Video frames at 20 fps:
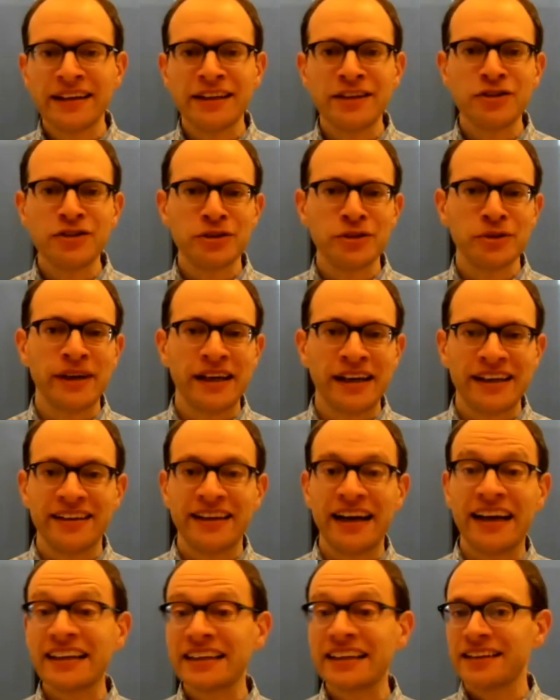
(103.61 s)
into a
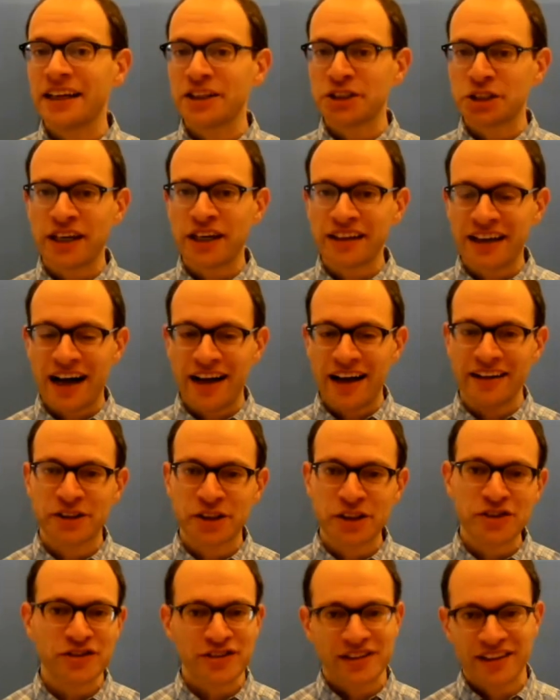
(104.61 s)
gynecologic
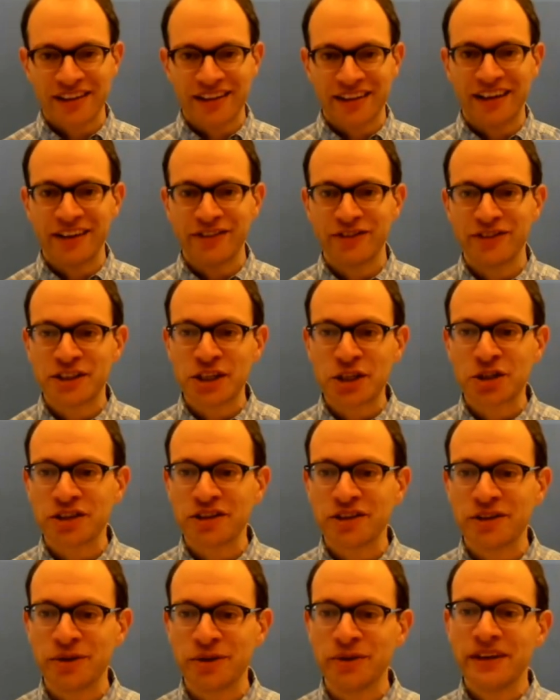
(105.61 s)
oncologist, a physician
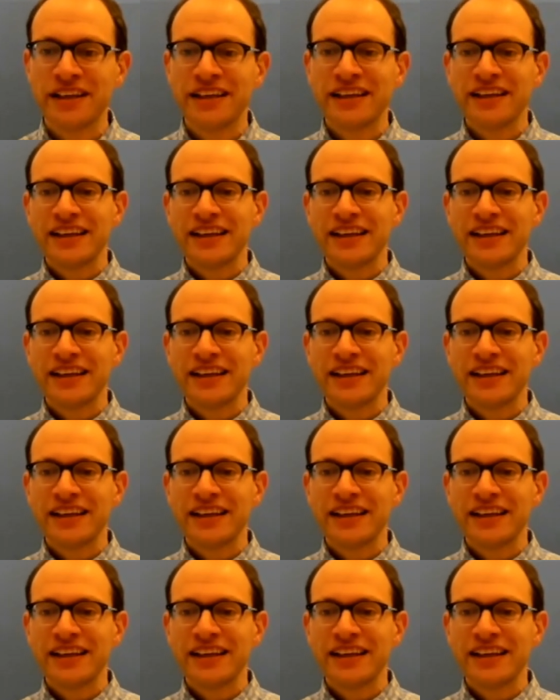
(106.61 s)
who